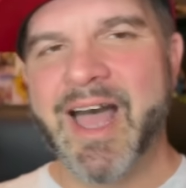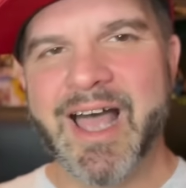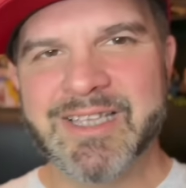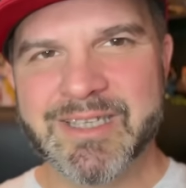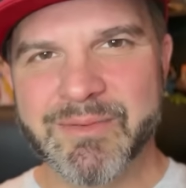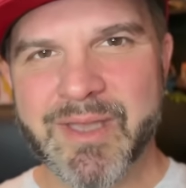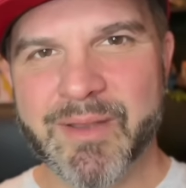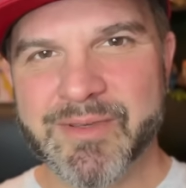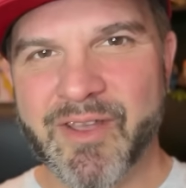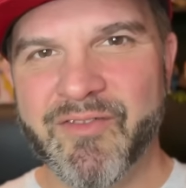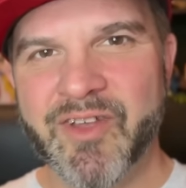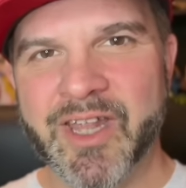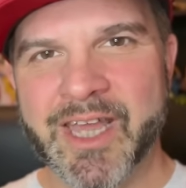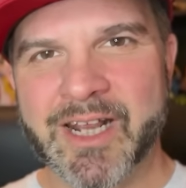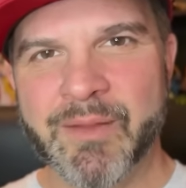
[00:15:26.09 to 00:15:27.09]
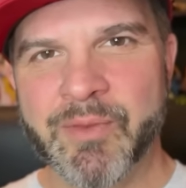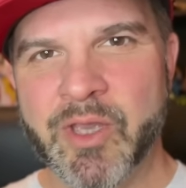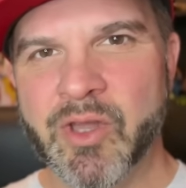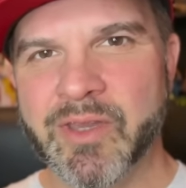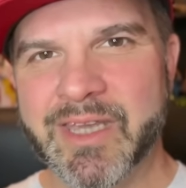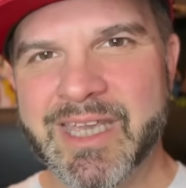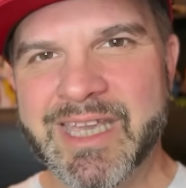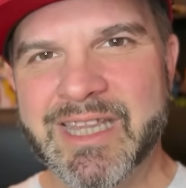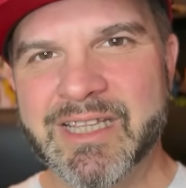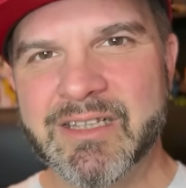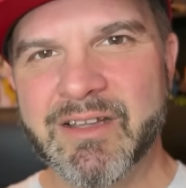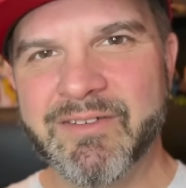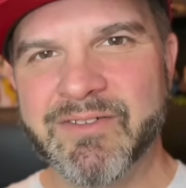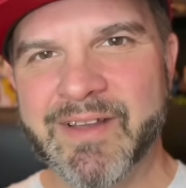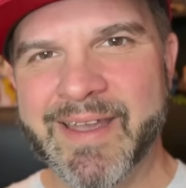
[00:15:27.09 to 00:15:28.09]
Sometimes I feel like I'm the only
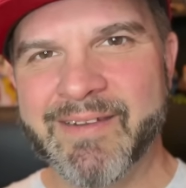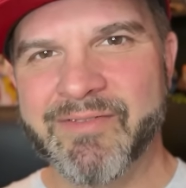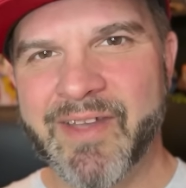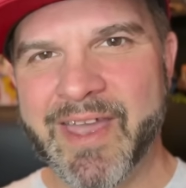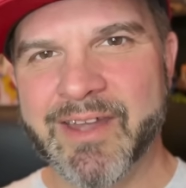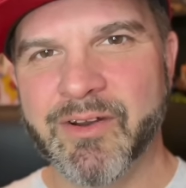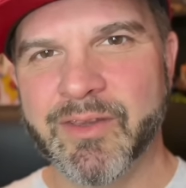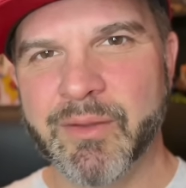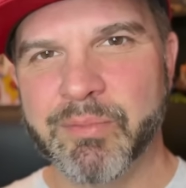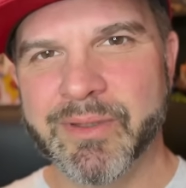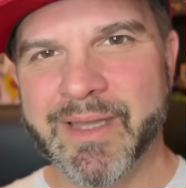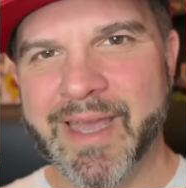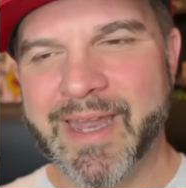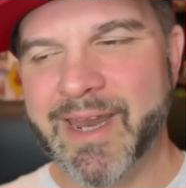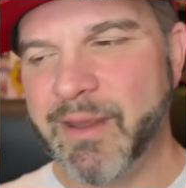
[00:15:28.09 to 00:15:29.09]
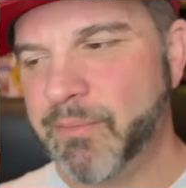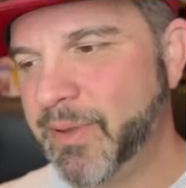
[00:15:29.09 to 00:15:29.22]
Heathcliff fan on the planet.